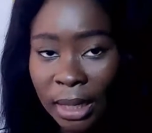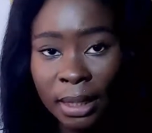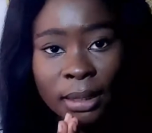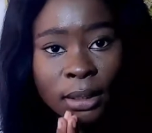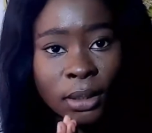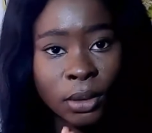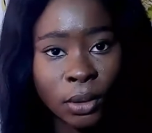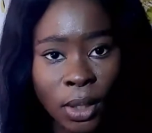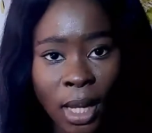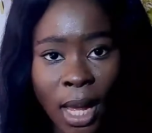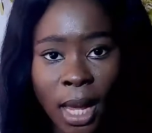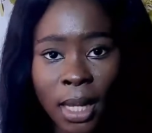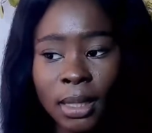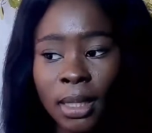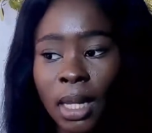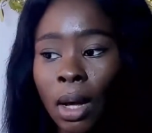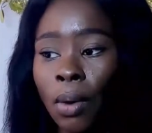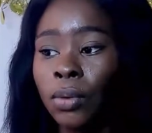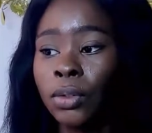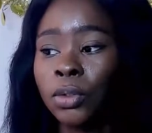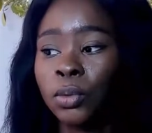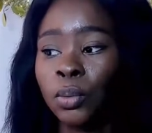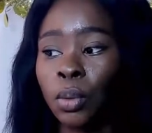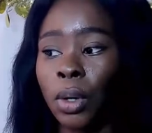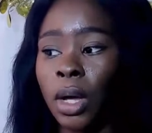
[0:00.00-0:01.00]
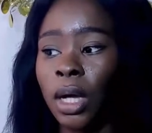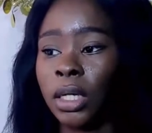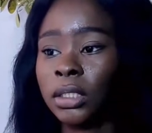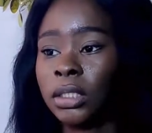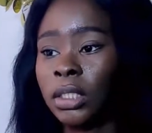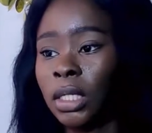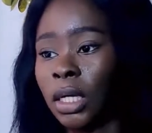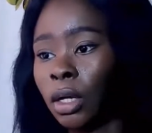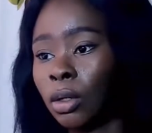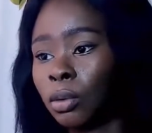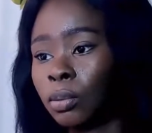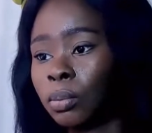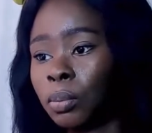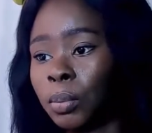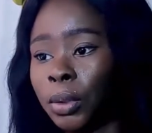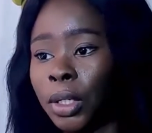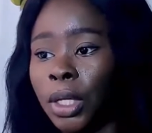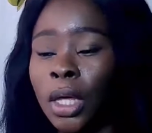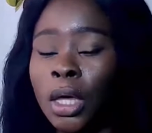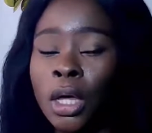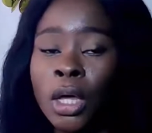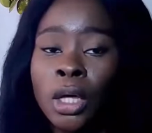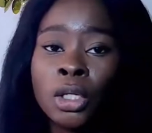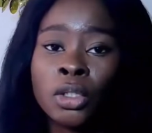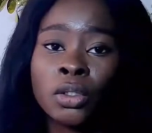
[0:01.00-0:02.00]
So yeah, that was what actually helped me.
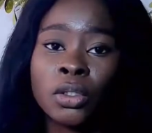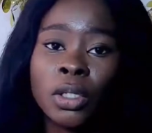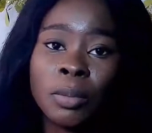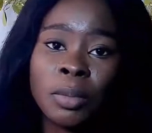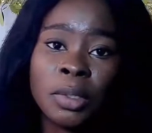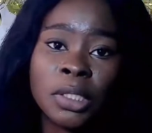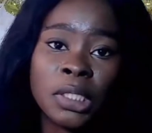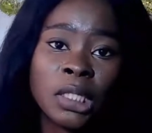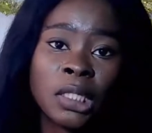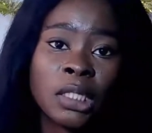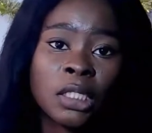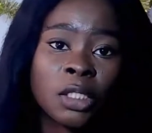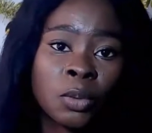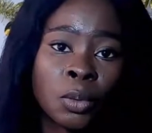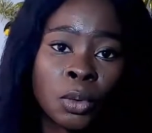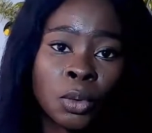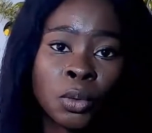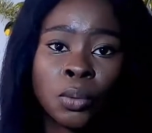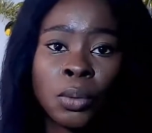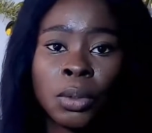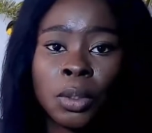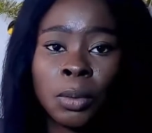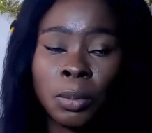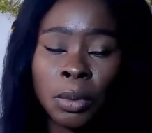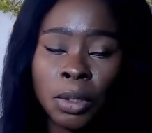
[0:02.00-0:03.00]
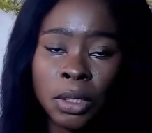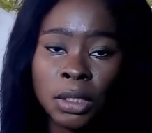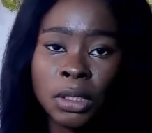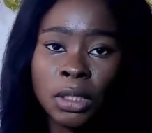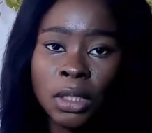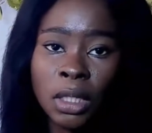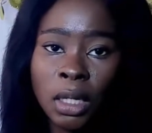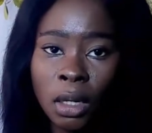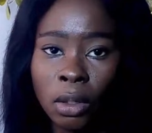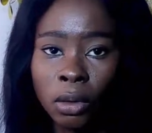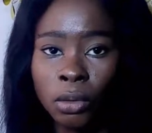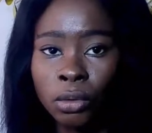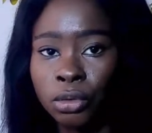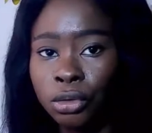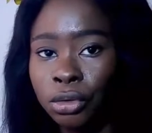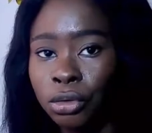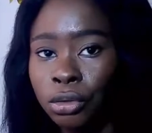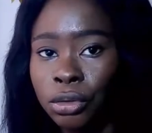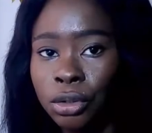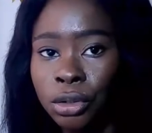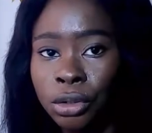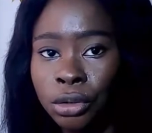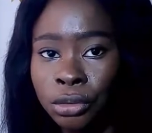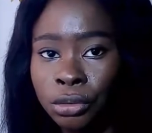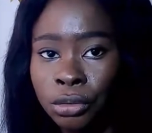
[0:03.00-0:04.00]
So I basically spoke with the person that
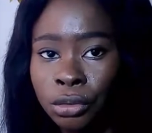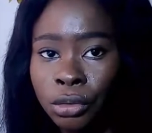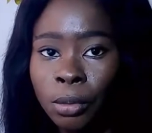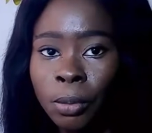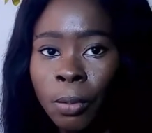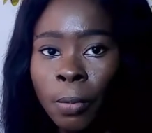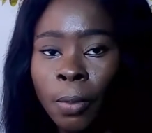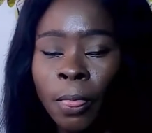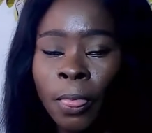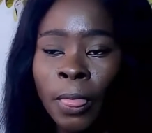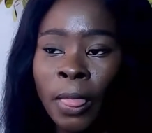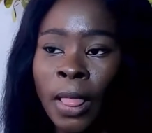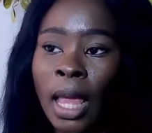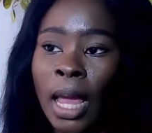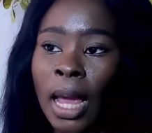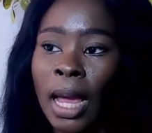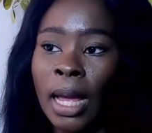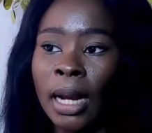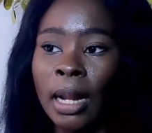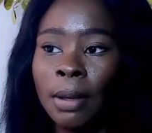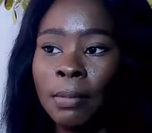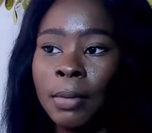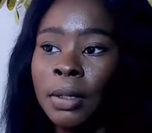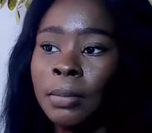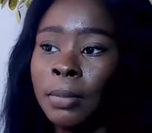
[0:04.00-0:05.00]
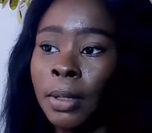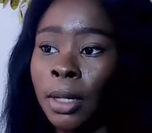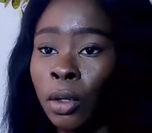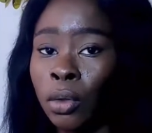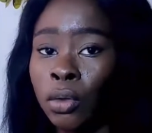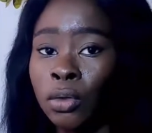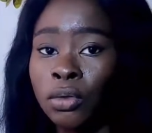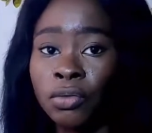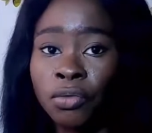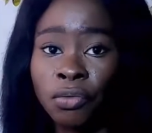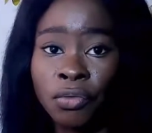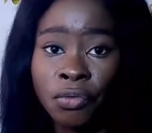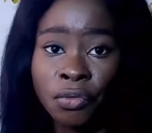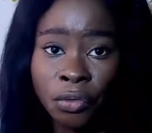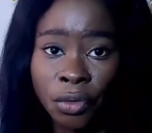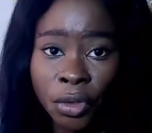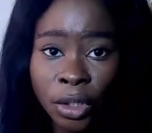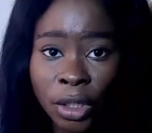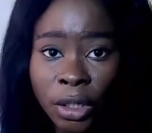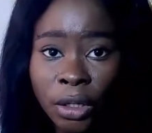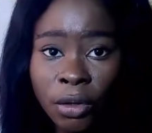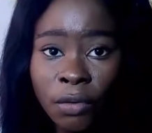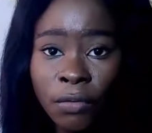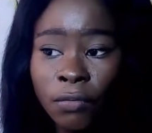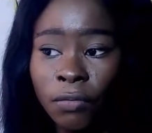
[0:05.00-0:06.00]
controls the group, and I made my course
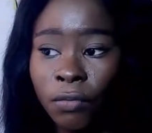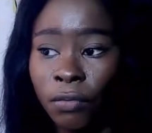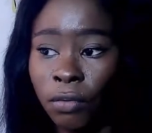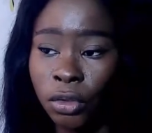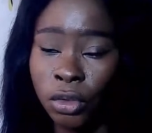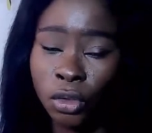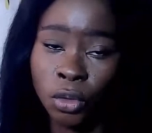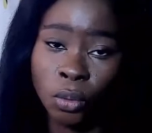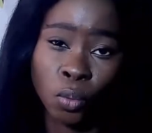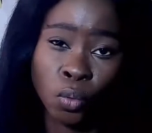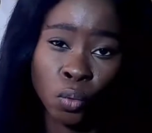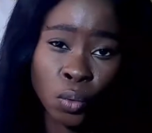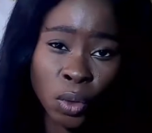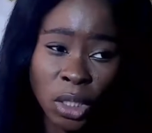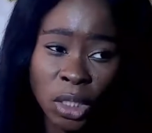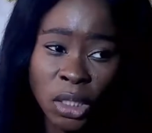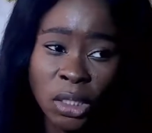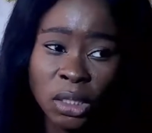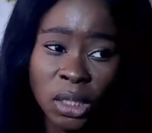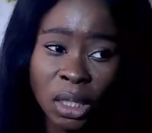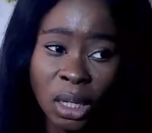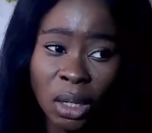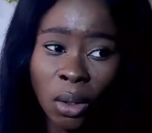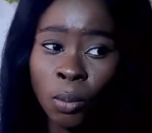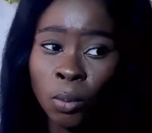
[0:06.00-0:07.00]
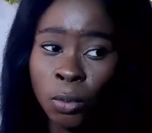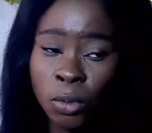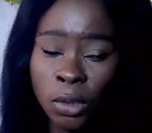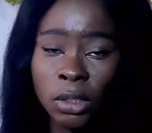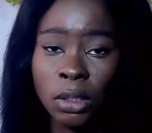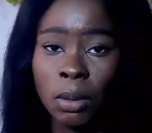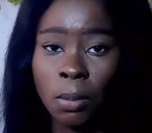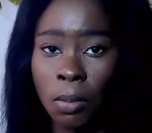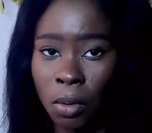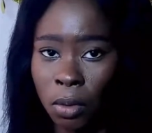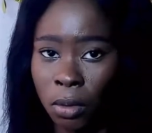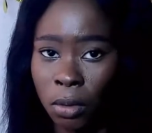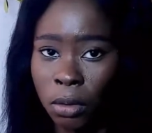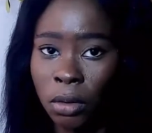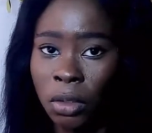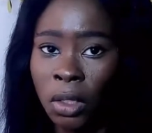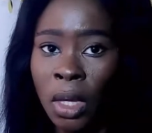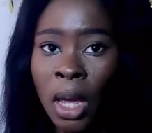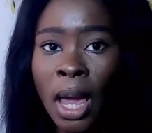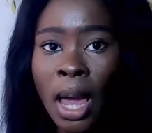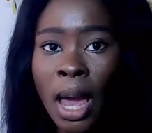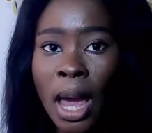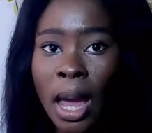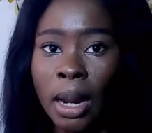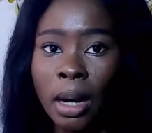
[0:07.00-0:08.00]
free for some weeks, almost a month,
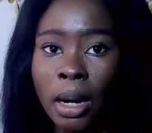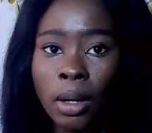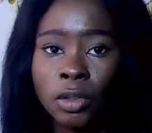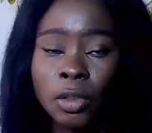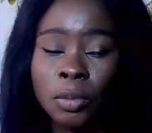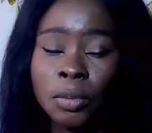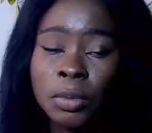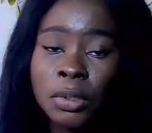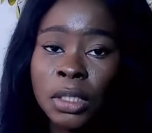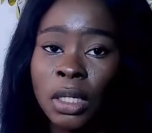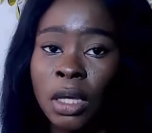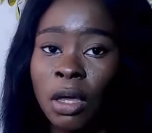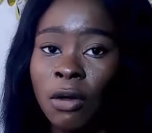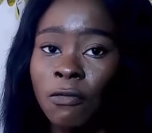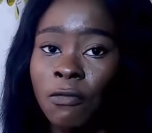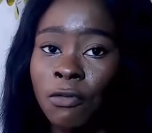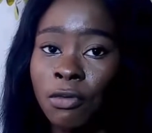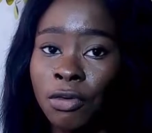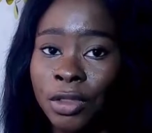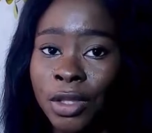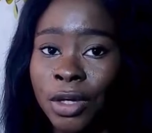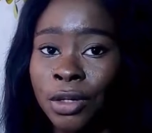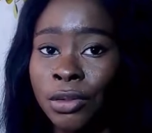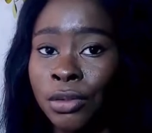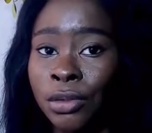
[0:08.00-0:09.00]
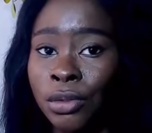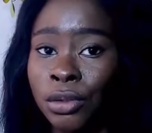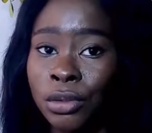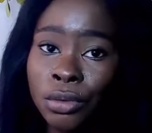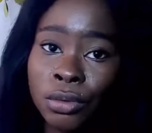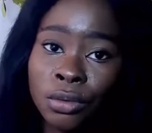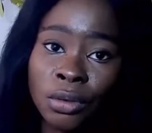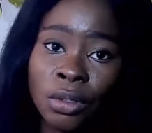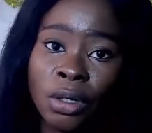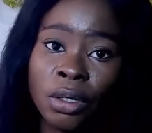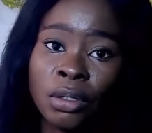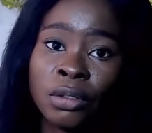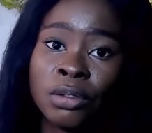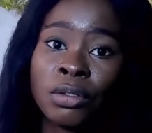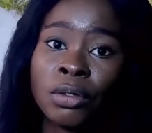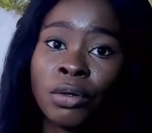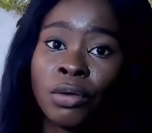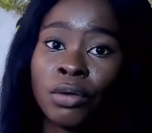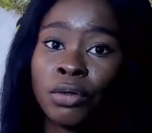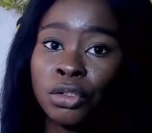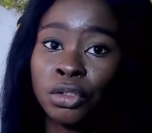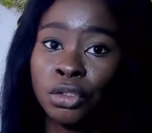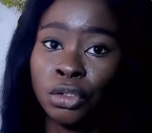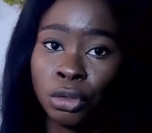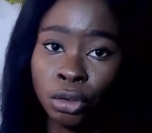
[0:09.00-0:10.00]
and I was able to get 4,000 students
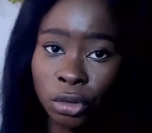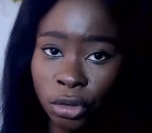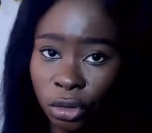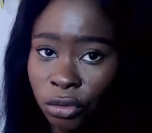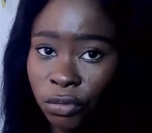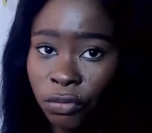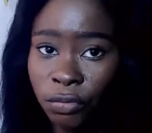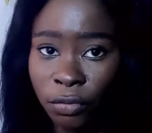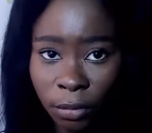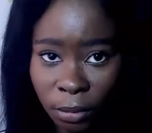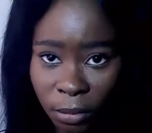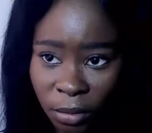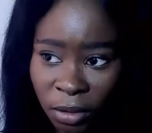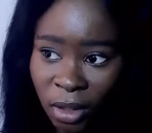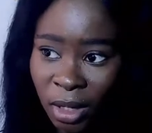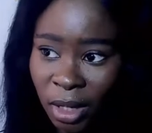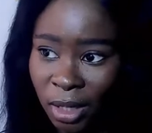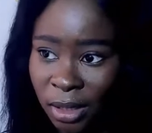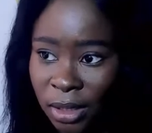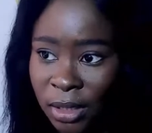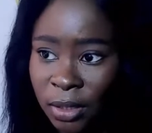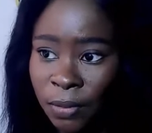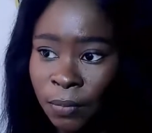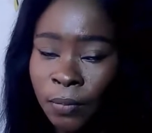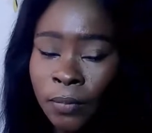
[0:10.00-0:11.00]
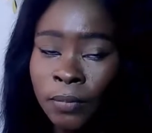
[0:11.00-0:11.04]
just from that.